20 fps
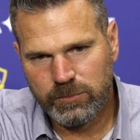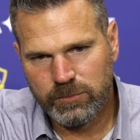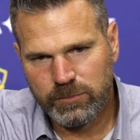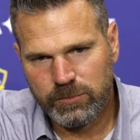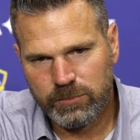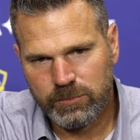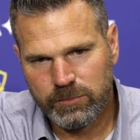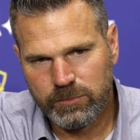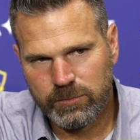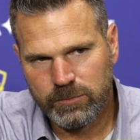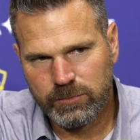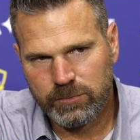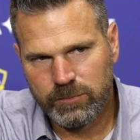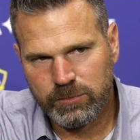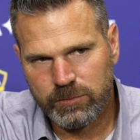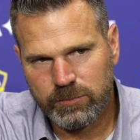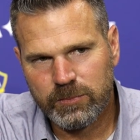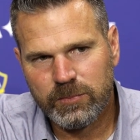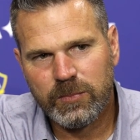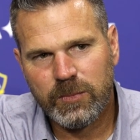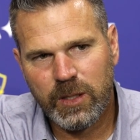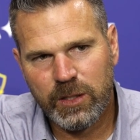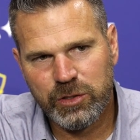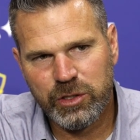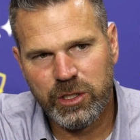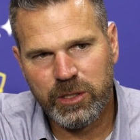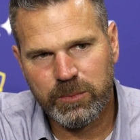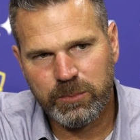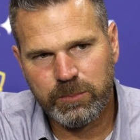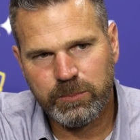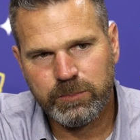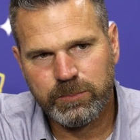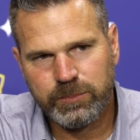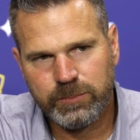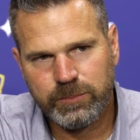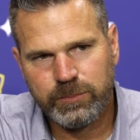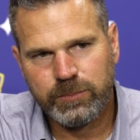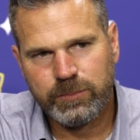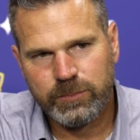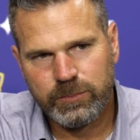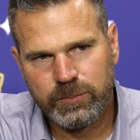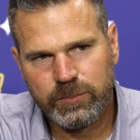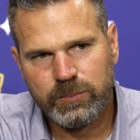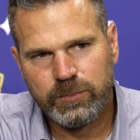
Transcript: Hey, Greg, congrats on the victory.